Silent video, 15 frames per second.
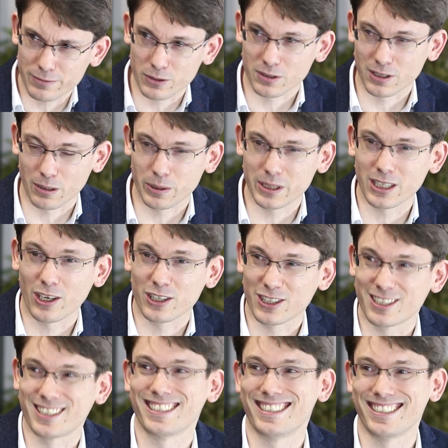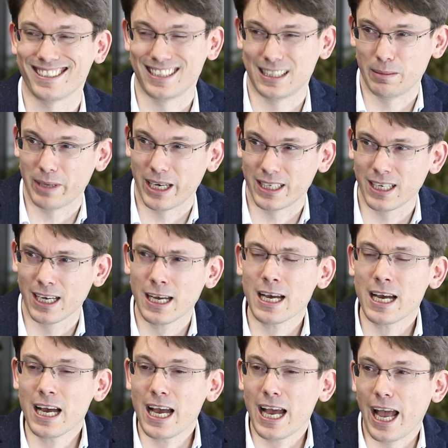So there is uncertainty on demand
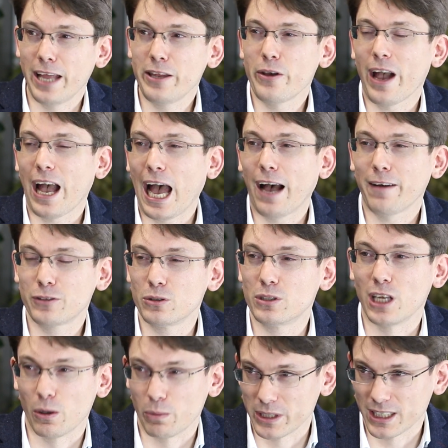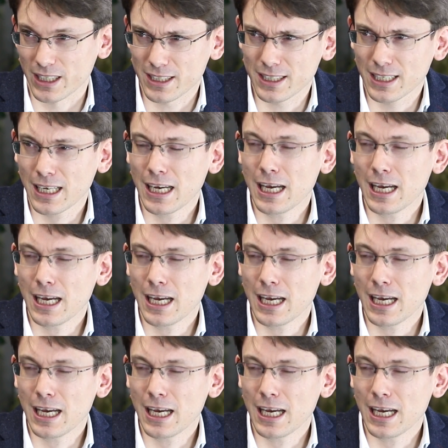and you have to deal with it.